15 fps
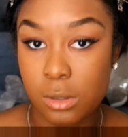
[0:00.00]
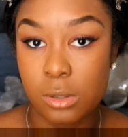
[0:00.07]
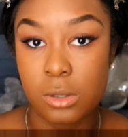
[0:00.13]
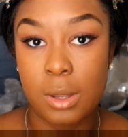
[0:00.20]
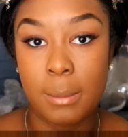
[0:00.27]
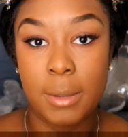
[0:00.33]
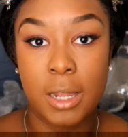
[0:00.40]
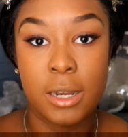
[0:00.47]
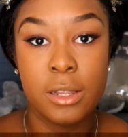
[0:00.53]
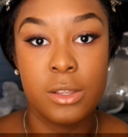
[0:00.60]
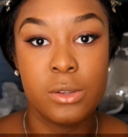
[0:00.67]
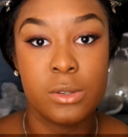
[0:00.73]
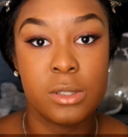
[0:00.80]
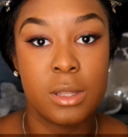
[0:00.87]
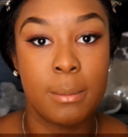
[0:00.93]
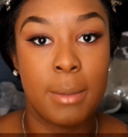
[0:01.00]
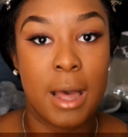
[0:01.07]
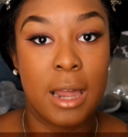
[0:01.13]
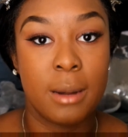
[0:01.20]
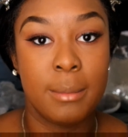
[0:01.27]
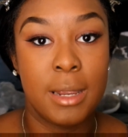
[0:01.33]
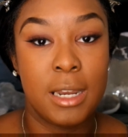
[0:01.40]
So I'm going to use the
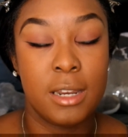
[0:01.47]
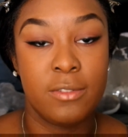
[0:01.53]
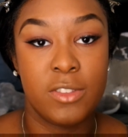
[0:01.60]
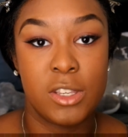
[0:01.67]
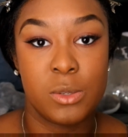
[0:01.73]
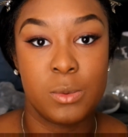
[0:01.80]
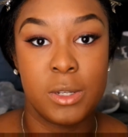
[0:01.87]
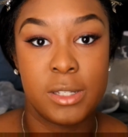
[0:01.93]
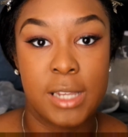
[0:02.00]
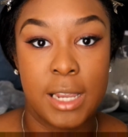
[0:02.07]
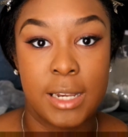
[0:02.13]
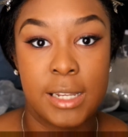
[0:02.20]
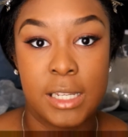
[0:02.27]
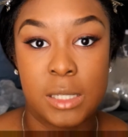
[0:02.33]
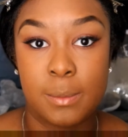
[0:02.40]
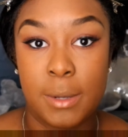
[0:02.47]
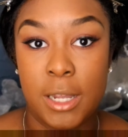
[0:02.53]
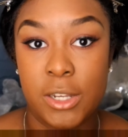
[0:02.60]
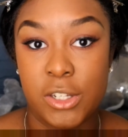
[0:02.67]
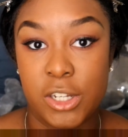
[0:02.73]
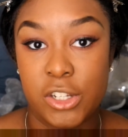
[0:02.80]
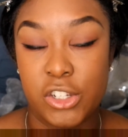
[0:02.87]
bottom end of this Real Technique
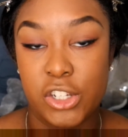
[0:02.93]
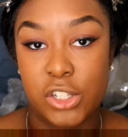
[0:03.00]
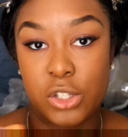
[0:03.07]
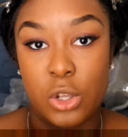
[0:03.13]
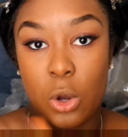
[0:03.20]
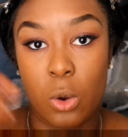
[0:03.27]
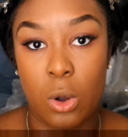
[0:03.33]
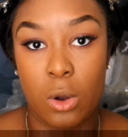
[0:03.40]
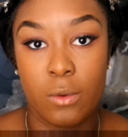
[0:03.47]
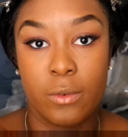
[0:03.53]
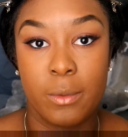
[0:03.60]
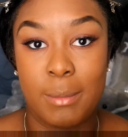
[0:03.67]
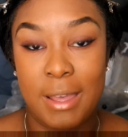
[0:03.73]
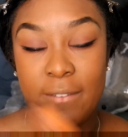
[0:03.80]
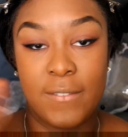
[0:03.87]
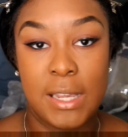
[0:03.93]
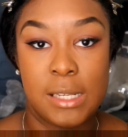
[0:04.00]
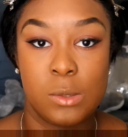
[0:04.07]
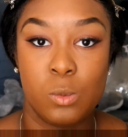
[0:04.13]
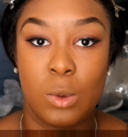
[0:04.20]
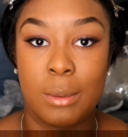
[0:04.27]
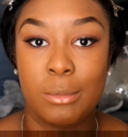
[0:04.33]
sponge and just go over my
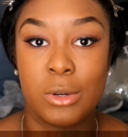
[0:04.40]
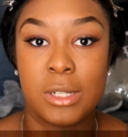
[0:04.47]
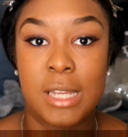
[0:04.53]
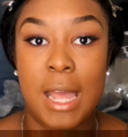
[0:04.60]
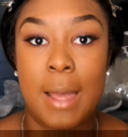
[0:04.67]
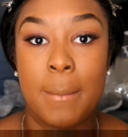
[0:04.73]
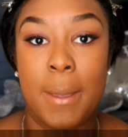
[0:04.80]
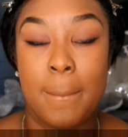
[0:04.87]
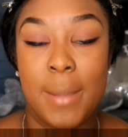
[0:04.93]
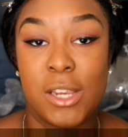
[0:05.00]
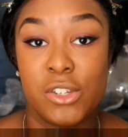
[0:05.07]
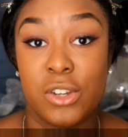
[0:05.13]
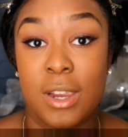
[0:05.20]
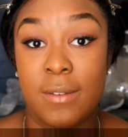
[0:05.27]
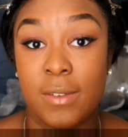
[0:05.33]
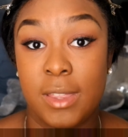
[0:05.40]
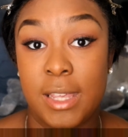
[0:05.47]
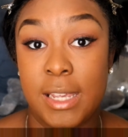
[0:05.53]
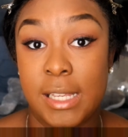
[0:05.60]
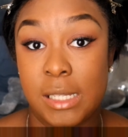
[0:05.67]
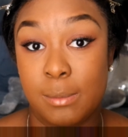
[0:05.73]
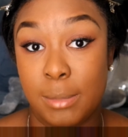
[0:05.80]
face one more time and make sure
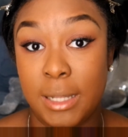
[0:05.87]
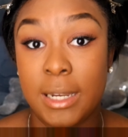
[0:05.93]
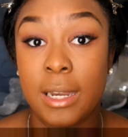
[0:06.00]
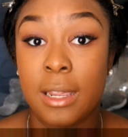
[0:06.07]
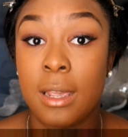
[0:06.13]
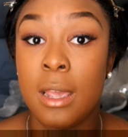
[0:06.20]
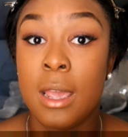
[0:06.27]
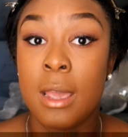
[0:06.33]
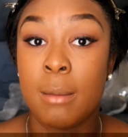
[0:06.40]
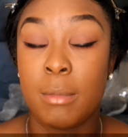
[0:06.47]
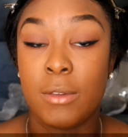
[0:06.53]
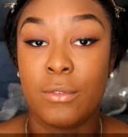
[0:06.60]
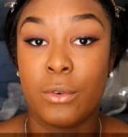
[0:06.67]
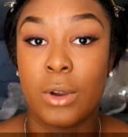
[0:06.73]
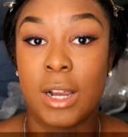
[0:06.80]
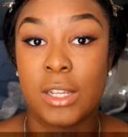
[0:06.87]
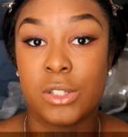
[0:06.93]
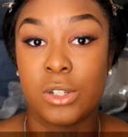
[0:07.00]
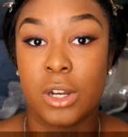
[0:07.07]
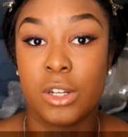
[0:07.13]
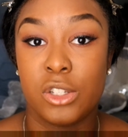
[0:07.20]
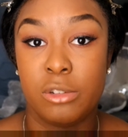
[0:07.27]
everything is blended before I
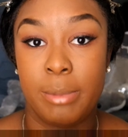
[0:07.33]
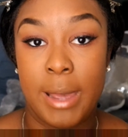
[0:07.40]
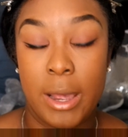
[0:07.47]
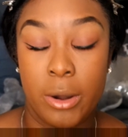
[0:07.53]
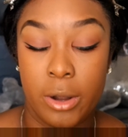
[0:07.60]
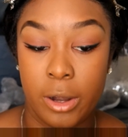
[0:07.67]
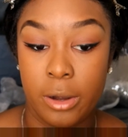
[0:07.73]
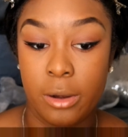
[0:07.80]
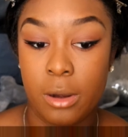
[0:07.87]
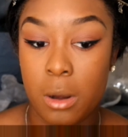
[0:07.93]
start to powder.